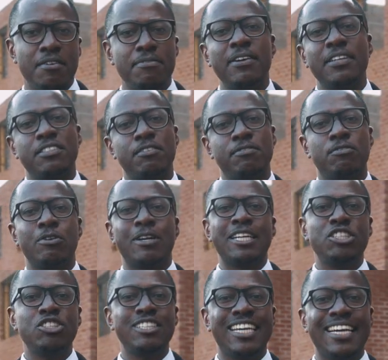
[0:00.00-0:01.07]
First of all,
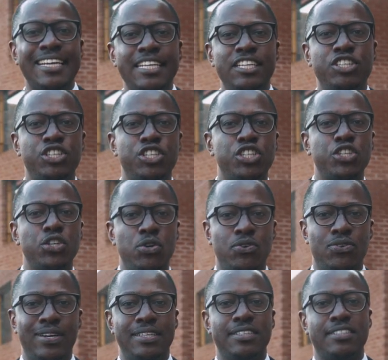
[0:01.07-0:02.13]
can you get
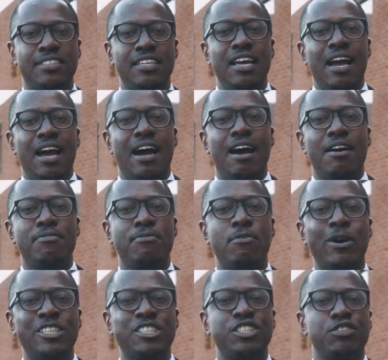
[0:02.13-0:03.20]
insurance uh,
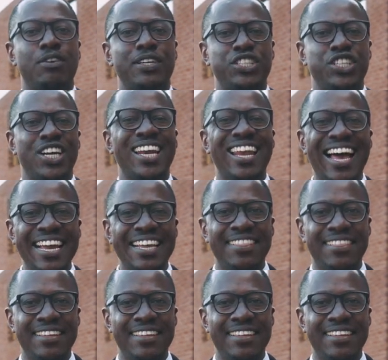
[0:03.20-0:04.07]
for a structure like